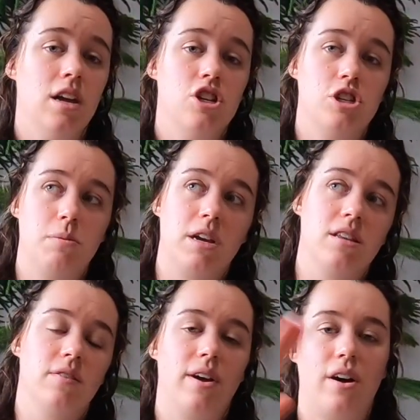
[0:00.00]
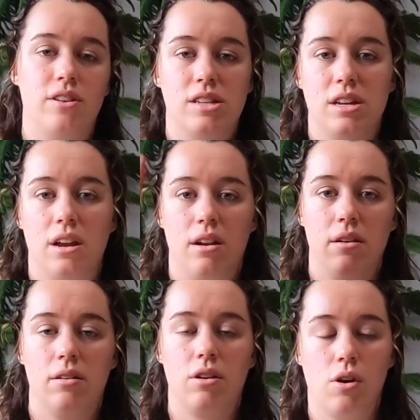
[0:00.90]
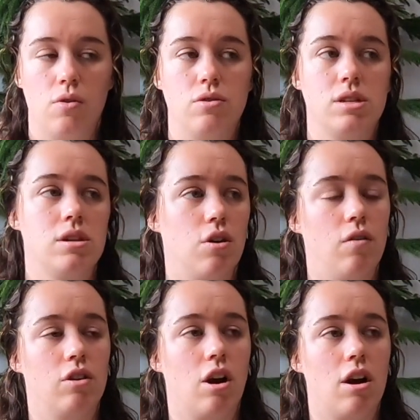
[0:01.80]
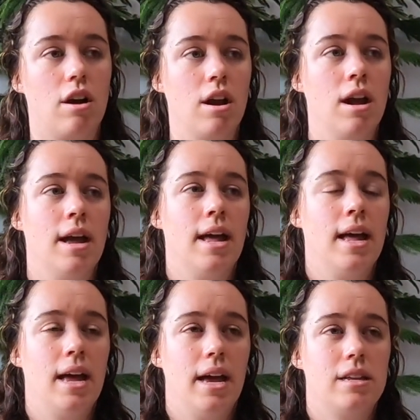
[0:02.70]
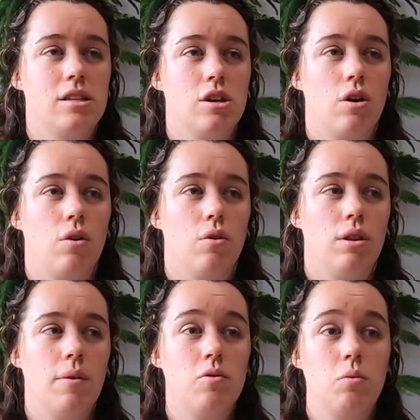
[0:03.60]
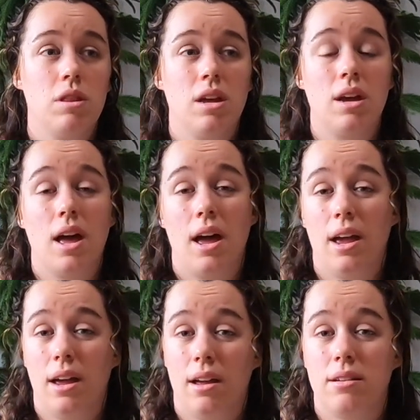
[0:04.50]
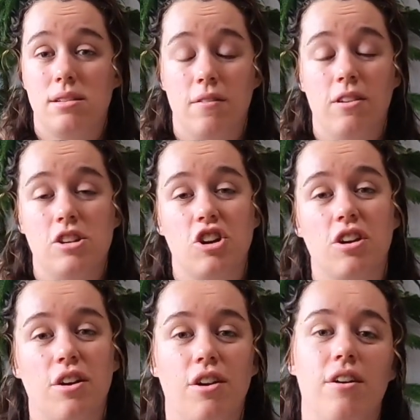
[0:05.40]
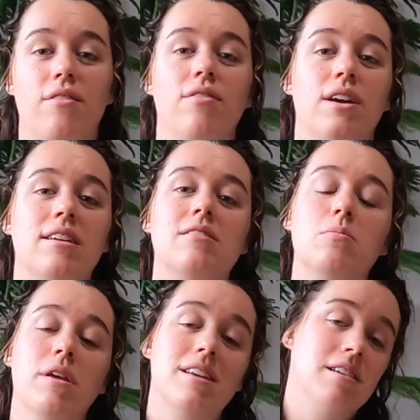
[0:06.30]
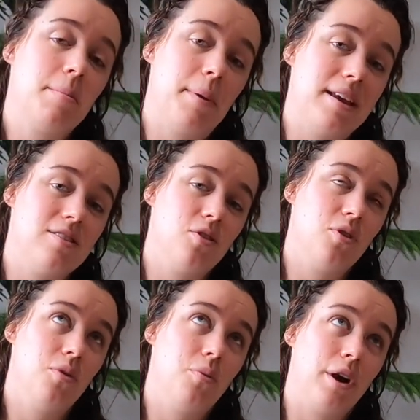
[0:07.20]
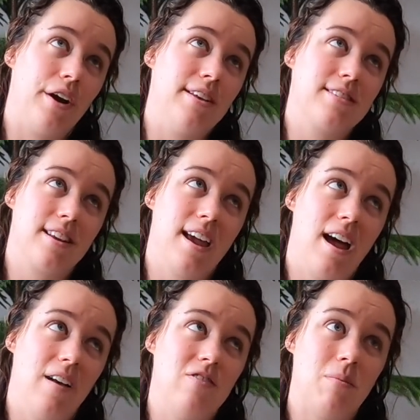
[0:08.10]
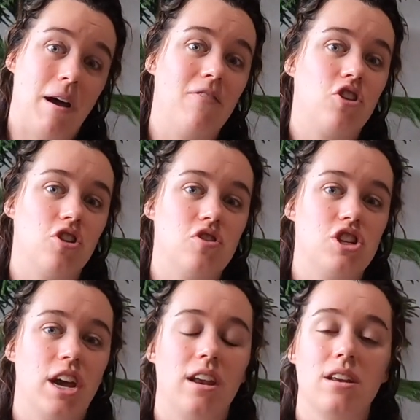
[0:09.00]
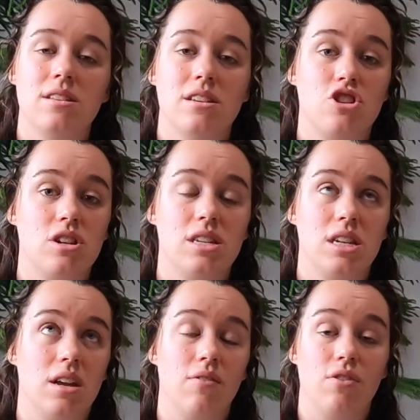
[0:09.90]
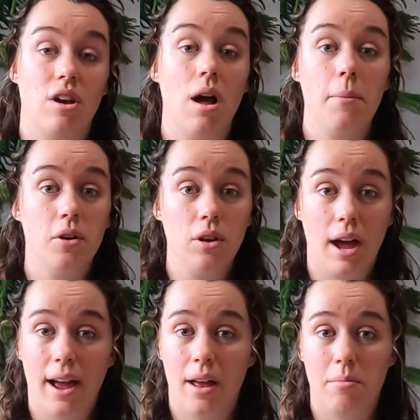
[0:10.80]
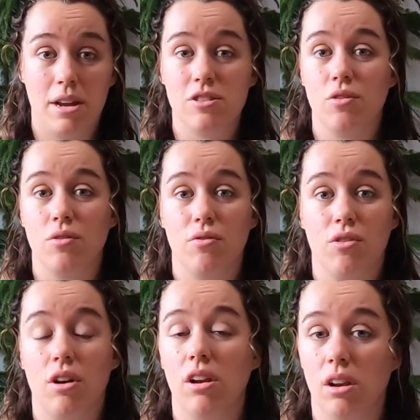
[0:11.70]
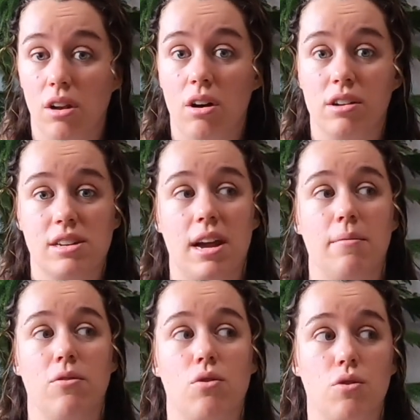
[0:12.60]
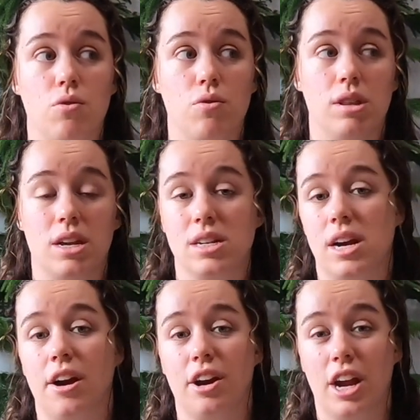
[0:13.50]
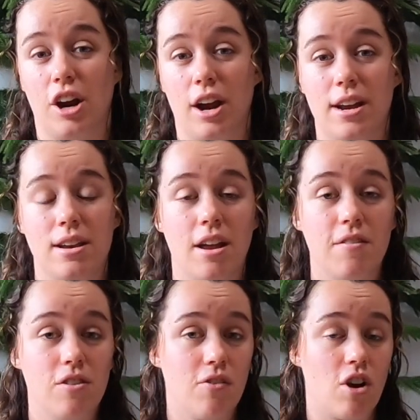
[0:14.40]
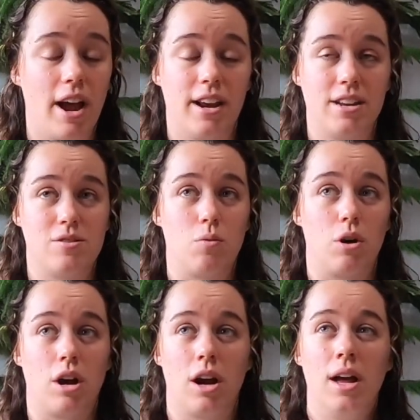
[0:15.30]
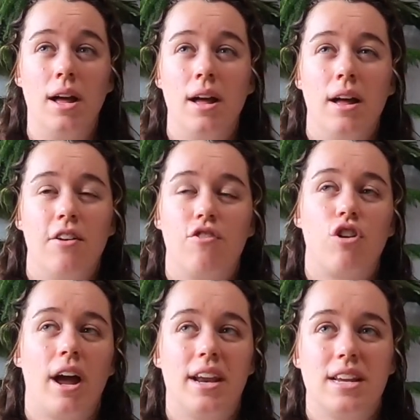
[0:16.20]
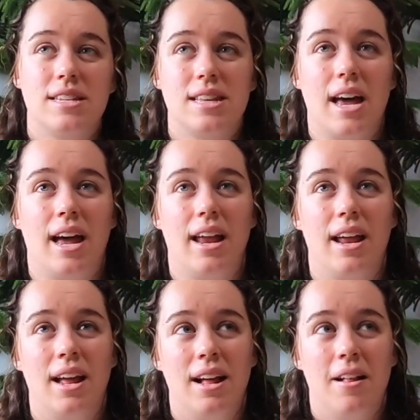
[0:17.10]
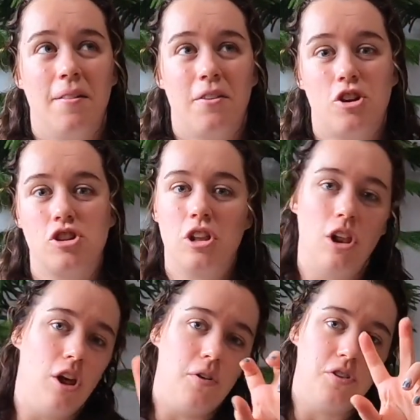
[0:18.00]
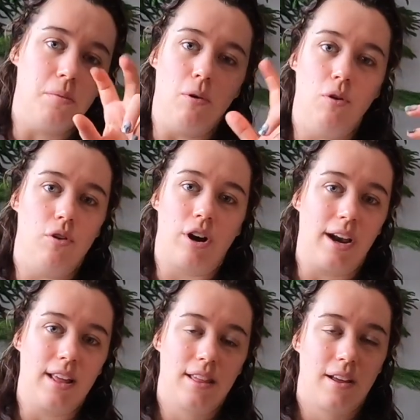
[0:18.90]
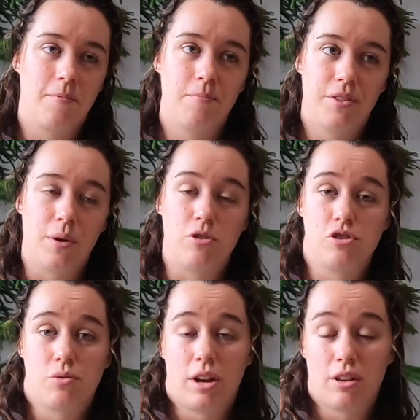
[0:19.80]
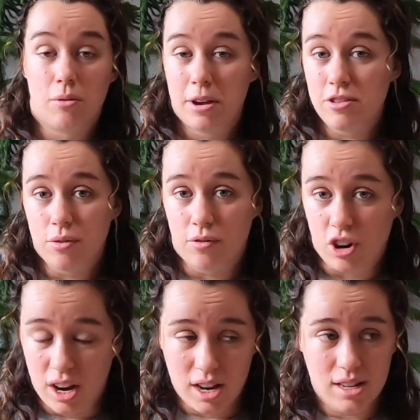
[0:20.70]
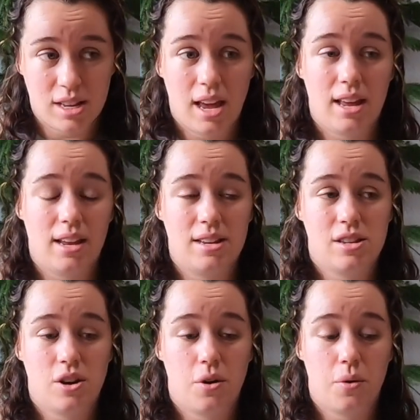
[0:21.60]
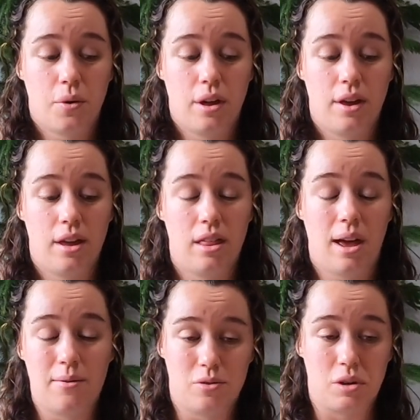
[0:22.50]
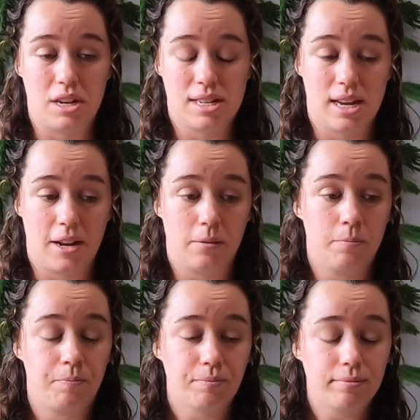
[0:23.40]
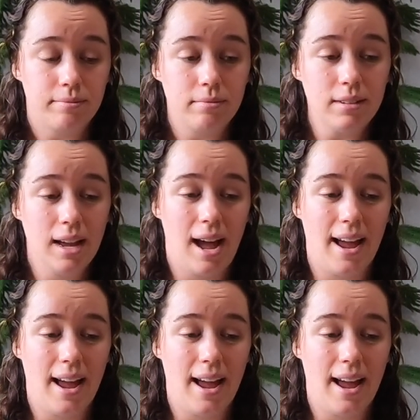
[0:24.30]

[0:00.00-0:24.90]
just because of how the sun goes over the garden. And so that was one thing I definitely took a note of, is planting basil where it's going to have some afternoon shade, because it just did phenomenal. I had basil for a long time through the entire year, and none of the varieties were varieties that are slow to bolt or anything. They were just regular basil varieties. And so that was really exciting. I